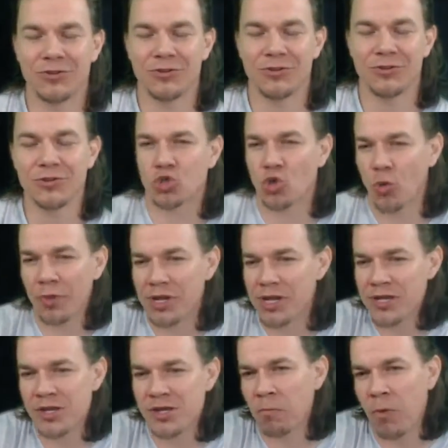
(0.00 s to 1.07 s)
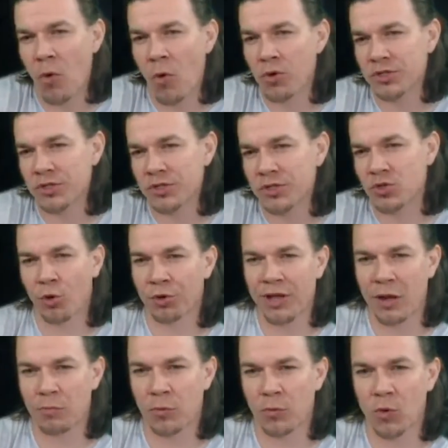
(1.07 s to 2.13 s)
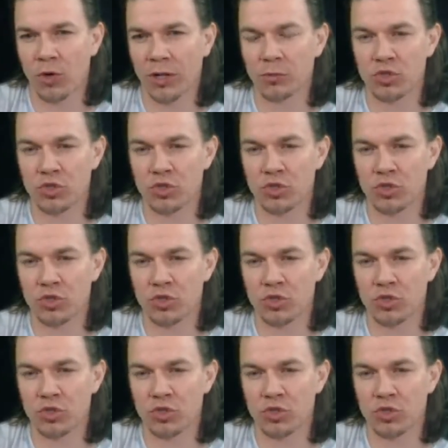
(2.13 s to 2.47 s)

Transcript: There's so many components to a workout program.